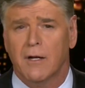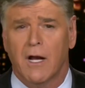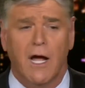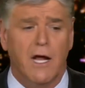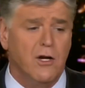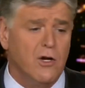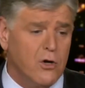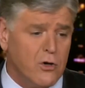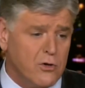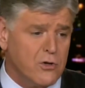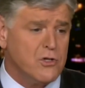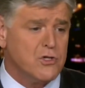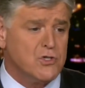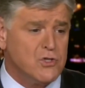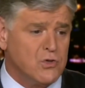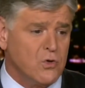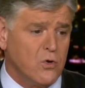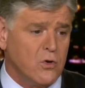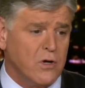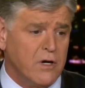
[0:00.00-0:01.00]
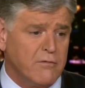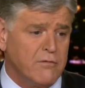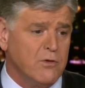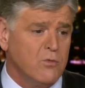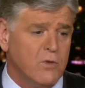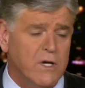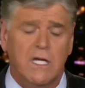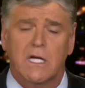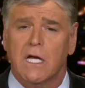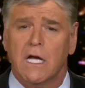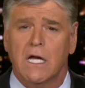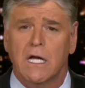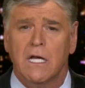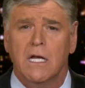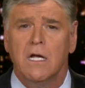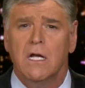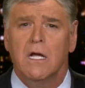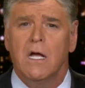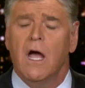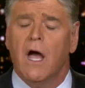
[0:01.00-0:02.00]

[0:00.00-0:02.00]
and I go to the store every weekend,